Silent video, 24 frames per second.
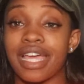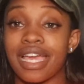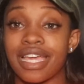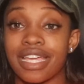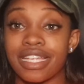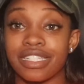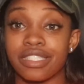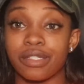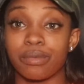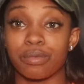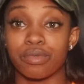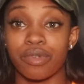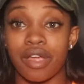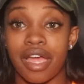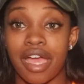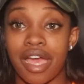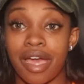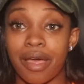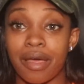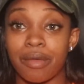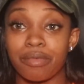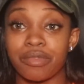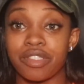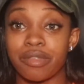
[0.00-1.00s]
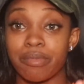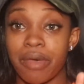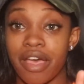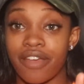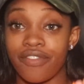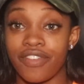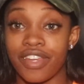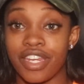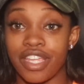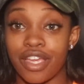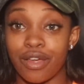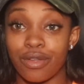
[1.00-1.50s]
like and subscribe to
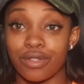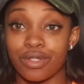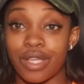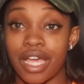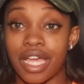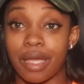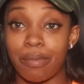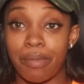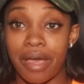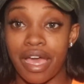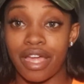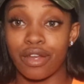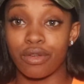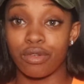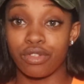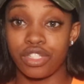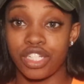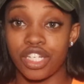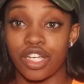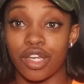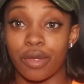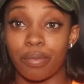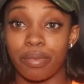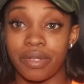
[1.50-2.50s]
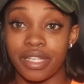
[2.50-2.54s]
my video so I can buy a new chair,